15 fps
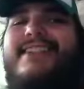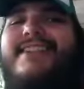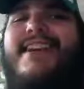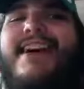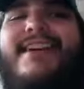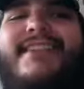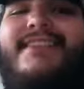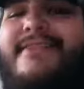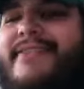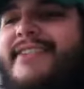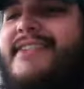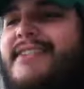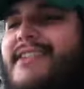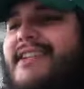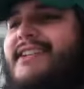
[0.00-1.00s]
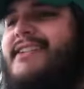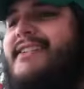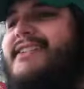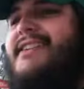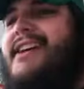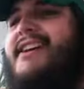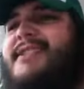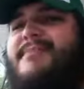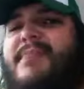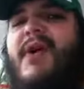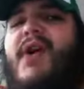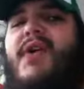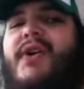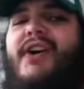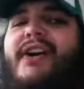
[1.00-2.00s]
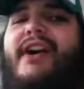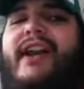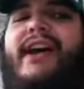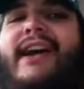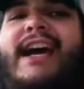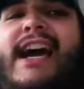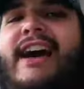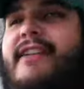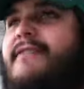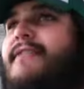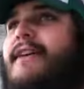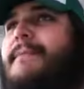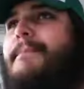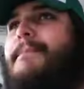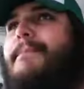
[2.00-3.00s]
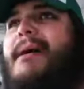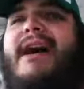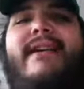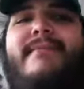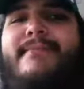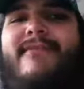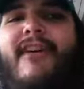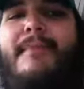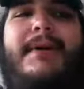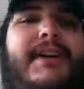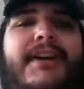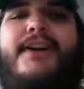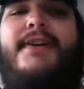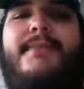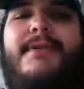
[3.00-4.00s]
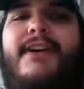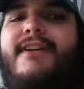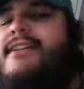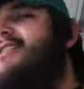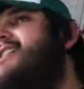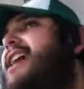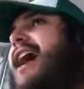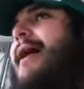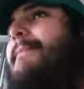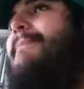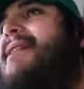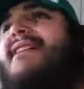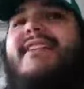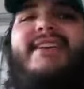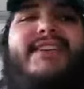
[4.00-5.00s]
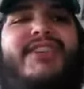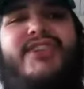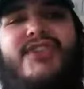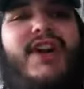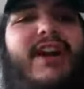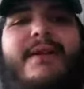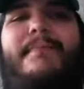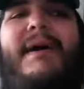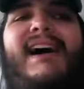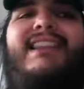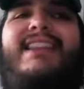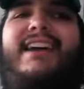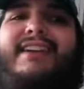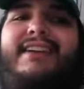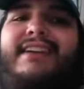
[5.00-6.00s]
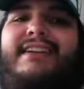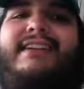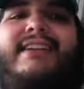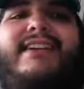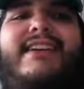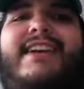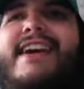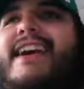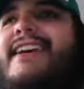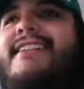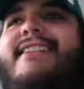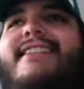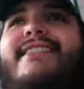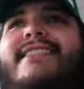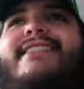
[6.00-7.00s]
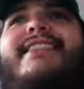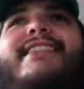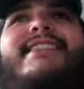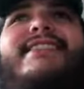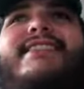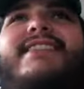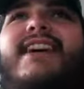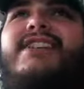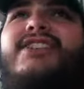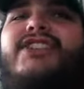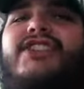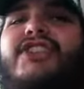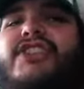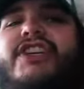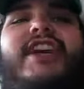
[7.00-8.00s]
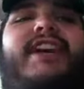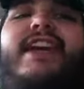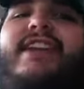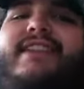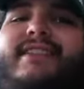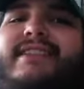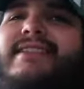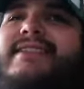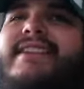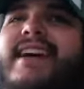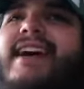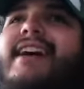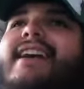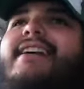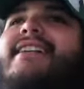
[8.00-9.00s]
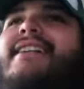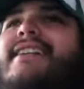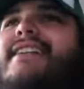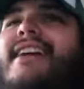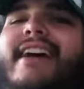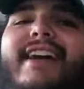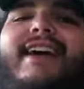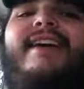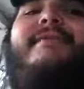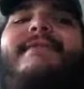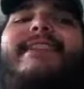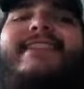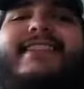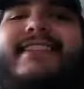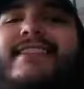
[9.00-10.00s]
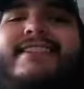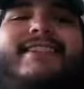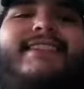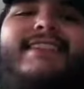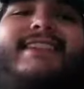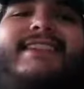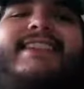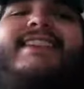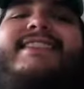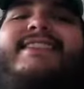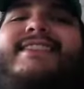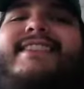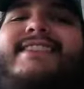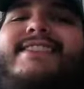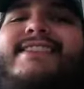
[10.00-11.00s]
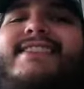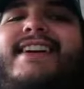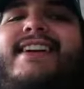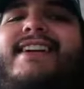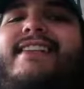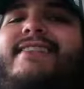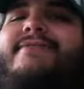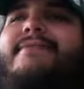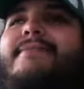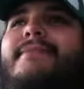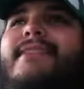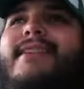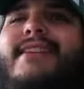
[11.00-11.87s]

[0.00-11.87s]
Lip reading: Kung Fury is born out of a bite from a cobra and being struck by lightning. He then kicks the shit out of this guy. And I mean literally kicks the shit out of him.